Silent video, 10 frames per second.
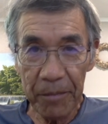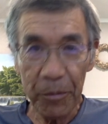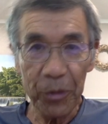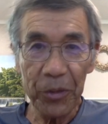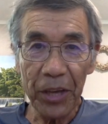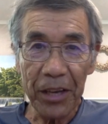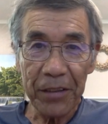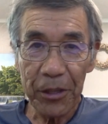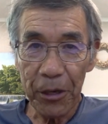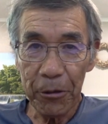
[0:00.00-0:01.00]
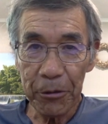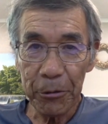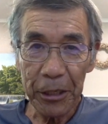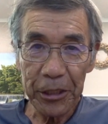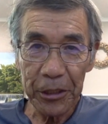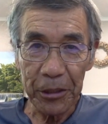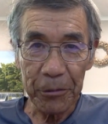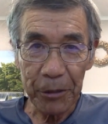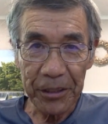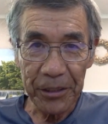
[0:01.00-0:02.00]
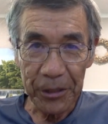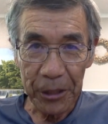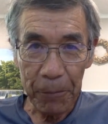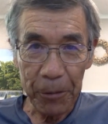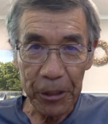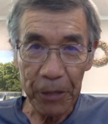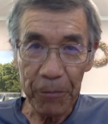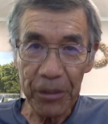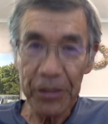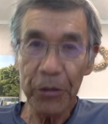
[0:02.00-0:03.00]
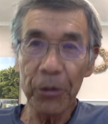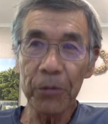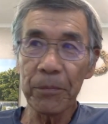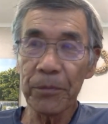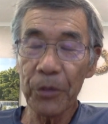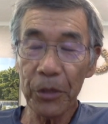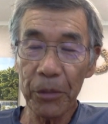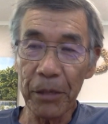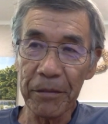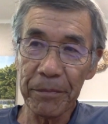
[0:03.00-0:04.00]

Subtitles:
because they asked their own question, what's the summary of this whole document?